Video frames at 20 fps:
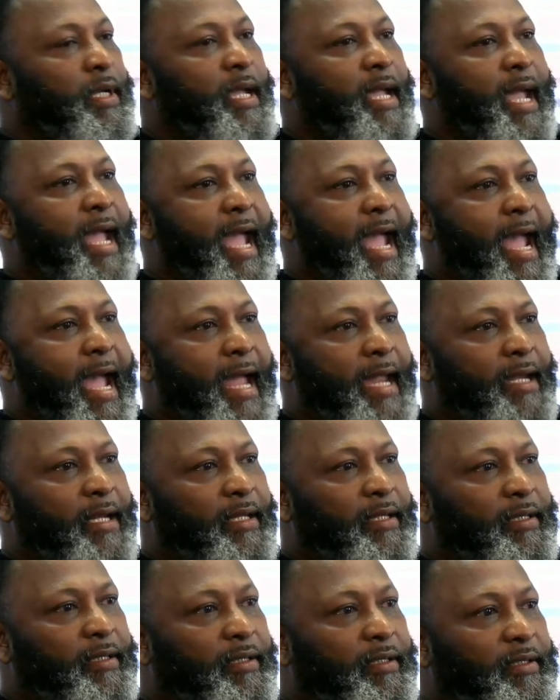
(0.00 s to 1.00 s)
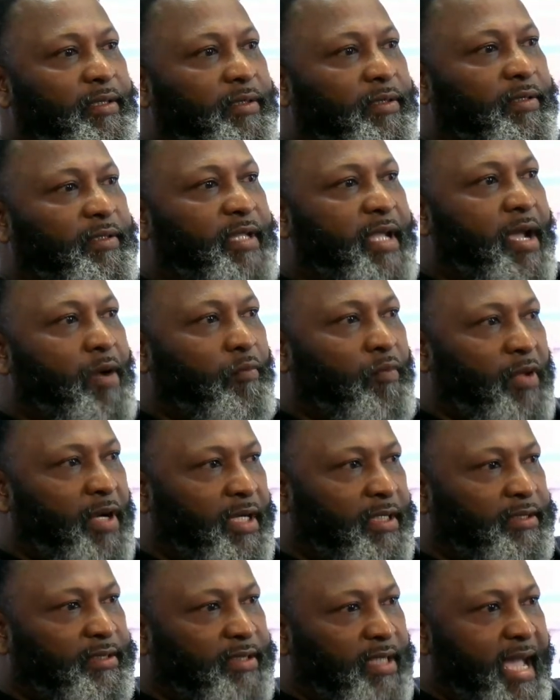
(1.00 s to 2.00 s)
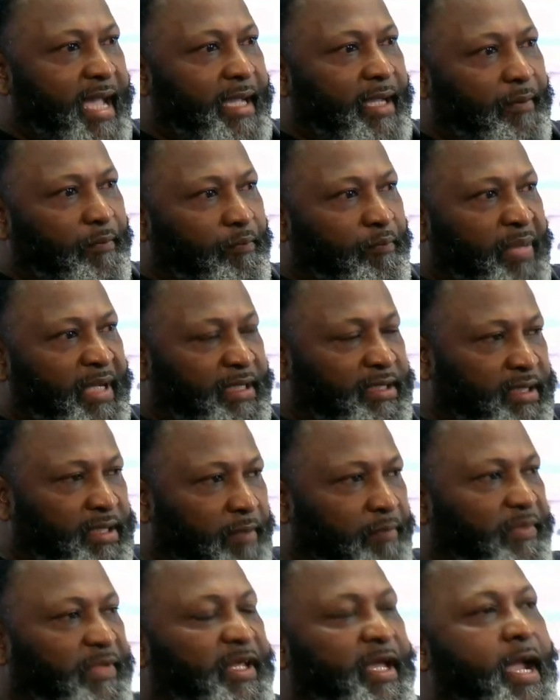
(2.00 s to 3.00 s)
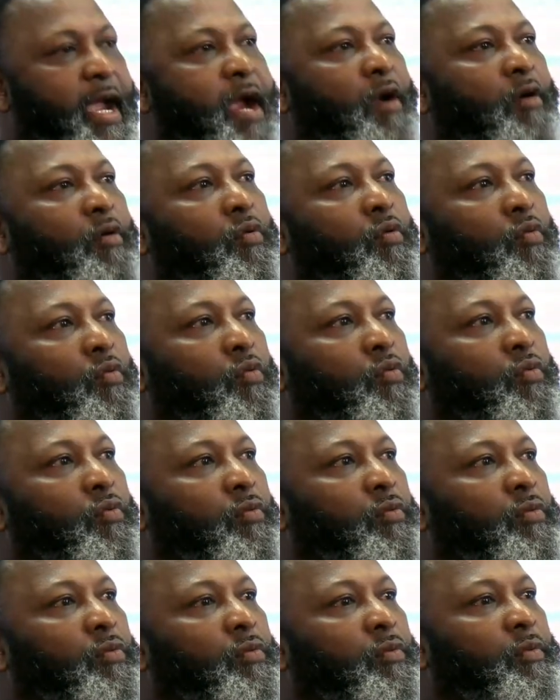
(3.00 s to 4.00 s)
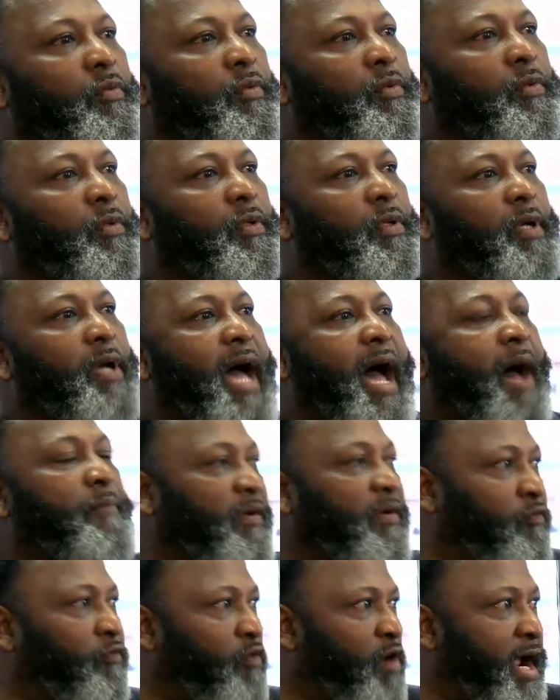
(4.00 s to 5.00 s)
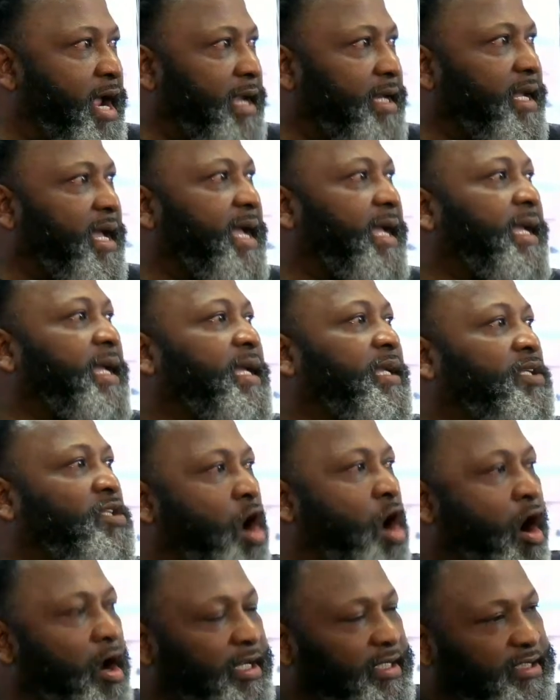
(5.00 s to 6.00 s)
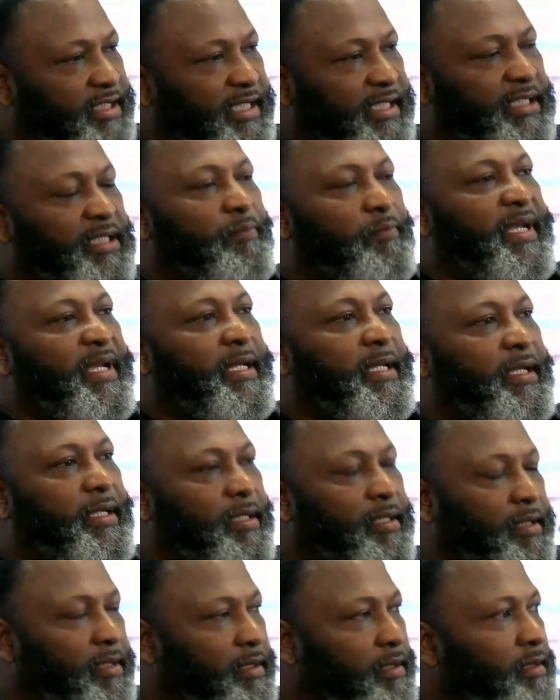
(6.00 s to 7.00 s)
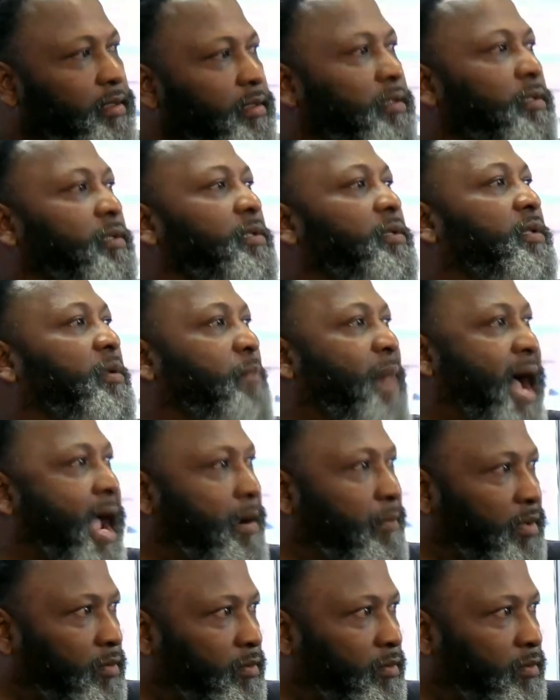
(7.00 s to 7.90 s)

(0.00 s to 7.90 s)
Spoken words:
And there was a bishop there who I befriend, and he started teaching me the Bible.